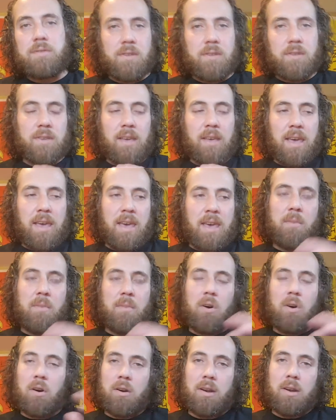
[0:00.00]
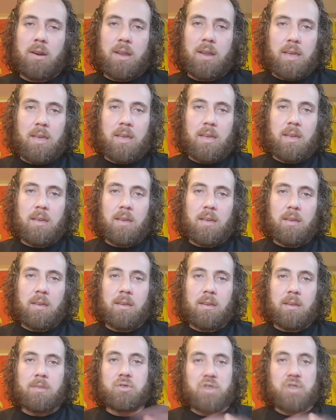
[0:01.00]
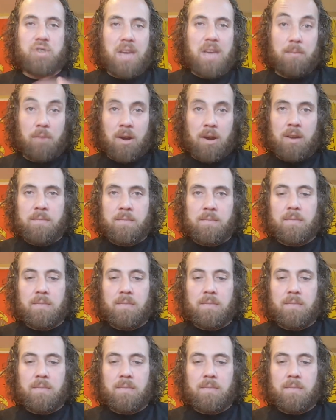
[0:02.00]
It's an mRNA jab, right?